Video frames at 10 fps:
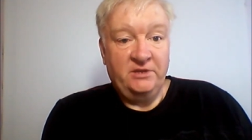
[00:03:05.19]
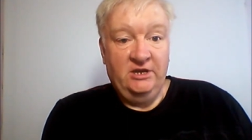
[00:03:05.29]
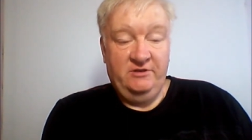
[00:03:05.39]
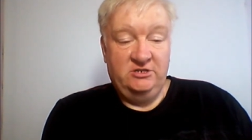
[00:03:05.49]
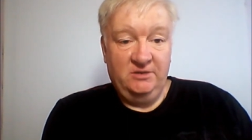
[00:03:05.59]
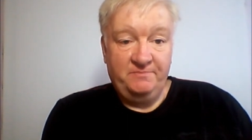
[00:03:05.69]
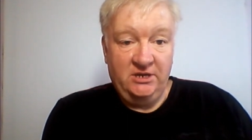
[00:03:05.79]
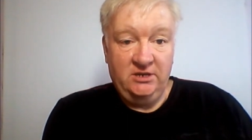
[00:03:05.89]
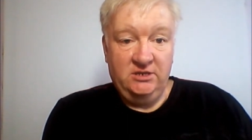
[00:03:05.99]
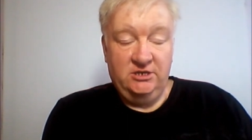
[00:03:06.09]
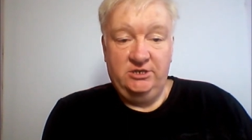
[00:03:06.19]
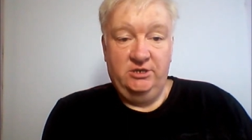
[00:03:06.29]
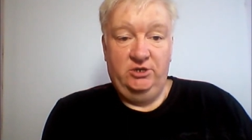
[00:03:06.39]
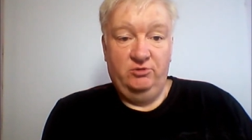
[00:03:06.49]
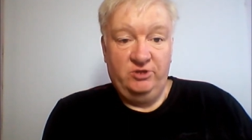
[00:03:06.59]
If it's something that
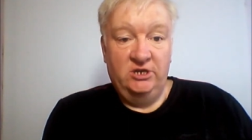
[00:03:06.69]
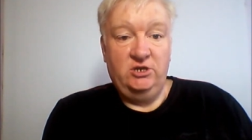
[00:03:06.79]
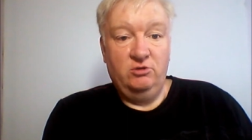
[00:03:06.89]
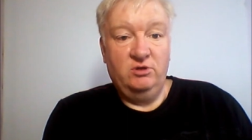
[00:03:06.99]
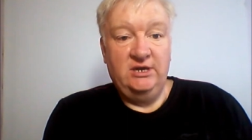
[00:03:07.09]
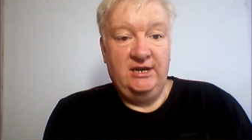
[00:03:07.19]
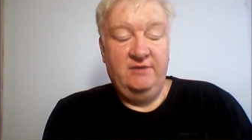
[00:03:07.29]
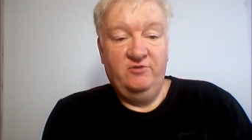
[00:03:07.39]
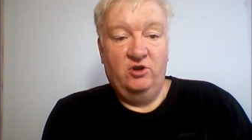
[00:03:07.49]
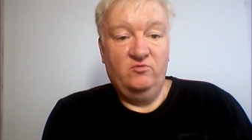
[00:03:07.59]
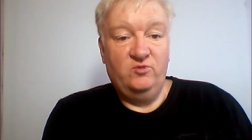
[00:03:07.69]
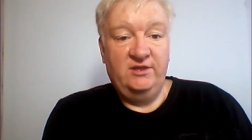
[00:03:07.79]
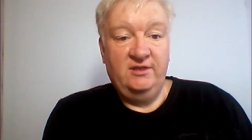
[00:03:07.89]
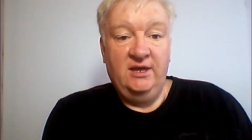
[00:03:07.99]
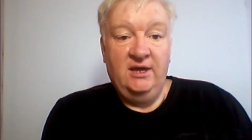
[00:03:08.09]
you think you can get involved
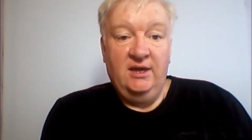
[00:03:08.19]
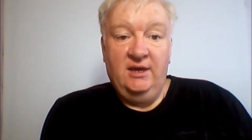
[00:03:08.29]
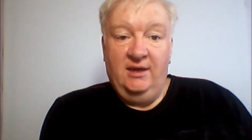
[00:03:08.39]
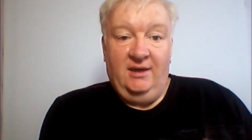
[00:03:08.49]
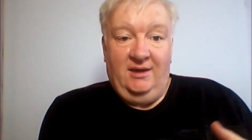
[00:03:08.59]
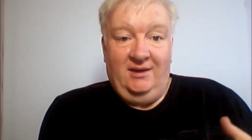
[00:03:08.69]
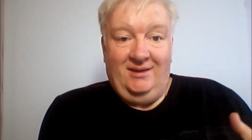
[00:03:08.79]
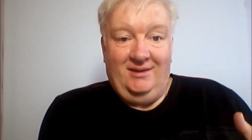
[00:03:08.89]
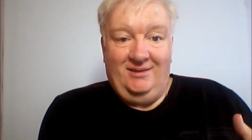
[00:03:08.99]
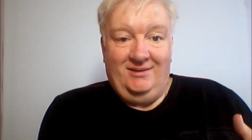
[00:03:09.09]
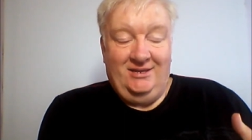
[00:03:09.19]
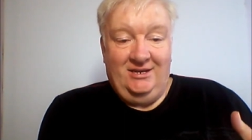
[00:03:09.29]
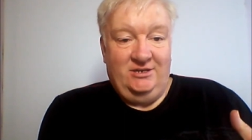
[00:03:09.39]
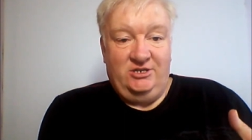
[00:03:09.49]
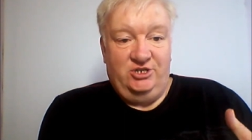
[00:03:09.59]
with,
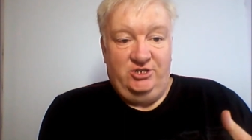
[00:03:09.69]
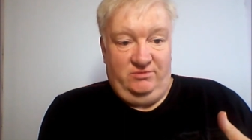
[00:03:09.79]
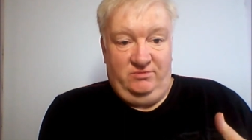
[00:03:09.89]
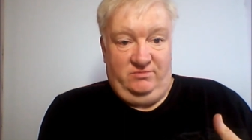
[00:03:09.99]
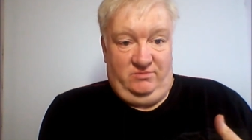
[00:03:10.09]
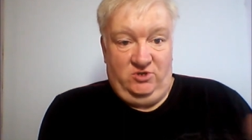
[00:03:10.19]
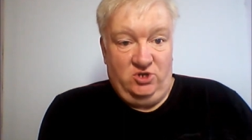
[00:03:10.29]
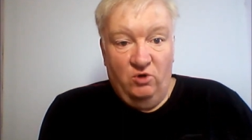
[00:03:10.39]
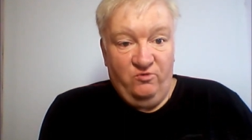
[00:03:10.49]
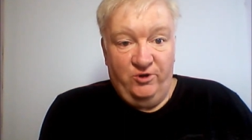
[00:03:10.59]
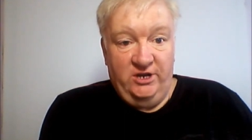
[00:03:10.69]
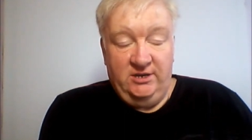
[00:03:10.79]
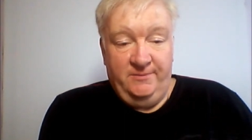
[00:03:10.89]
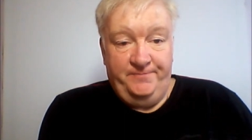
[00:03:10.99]
then go for it.